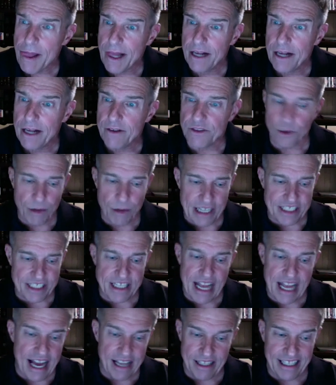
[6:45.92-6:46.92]
the rest
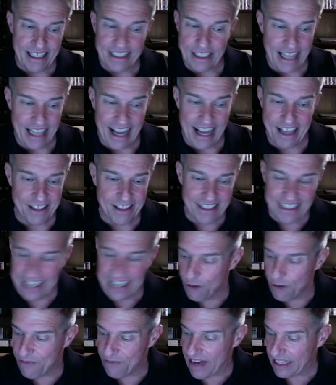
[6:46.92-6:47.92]
I, it, I you know
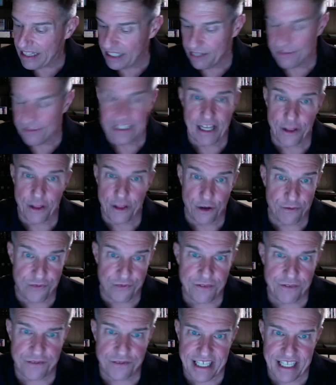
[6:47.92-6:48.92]
if i live another
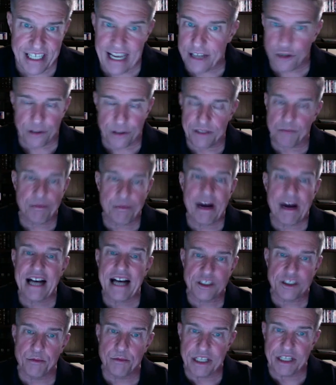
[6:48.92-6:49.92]
50 i couldn't
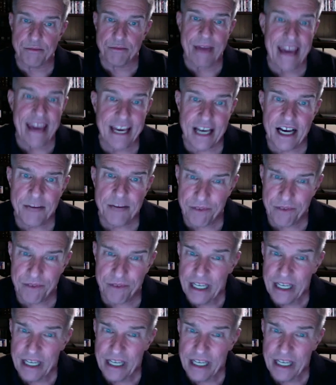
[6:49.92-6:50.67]
possibly make up